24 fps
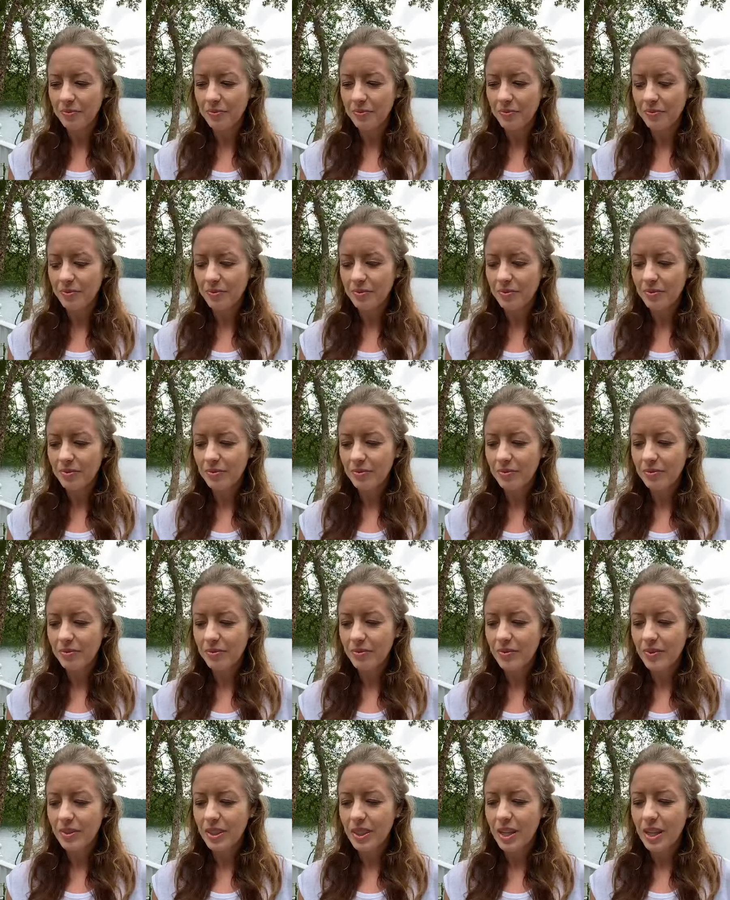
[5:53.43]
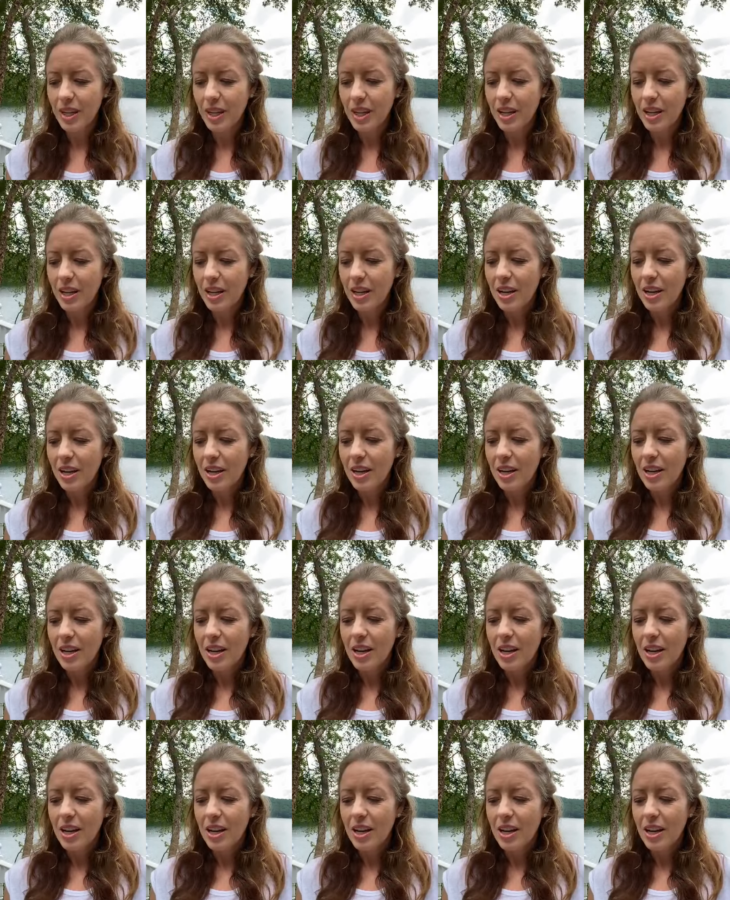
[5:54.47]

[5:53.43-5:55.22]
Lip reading: Nobody speaks.